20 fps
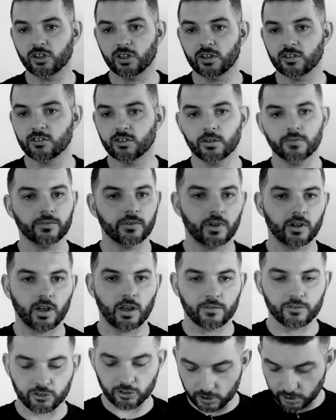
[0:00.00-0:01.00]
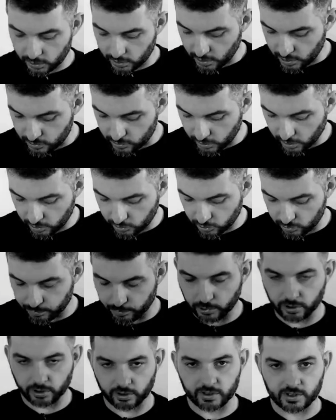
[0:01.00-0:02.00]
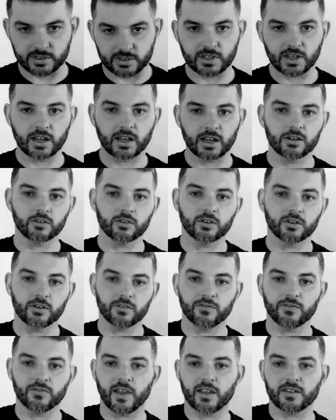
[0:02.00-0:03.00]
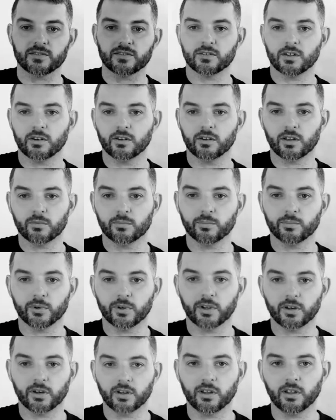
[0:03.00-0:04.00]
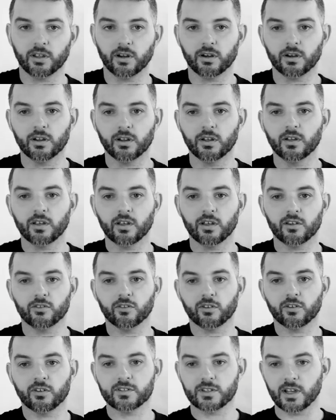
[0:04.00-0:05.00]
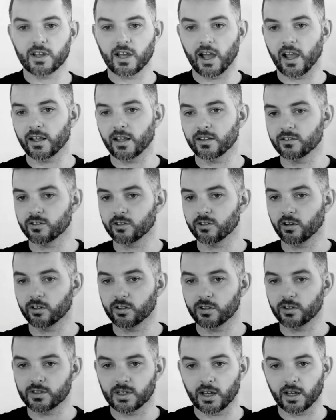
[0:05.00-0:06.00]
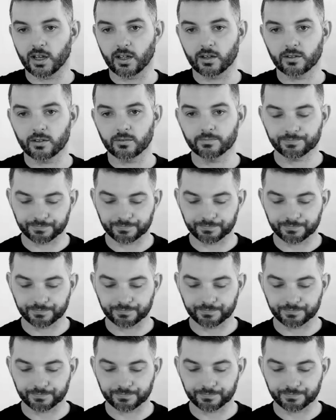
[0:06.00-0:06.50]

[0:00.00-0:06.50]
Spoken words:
jeans and if you have a shirt like this, you can just put it on a side or on a vest that you can put in here as long as it hides the other side.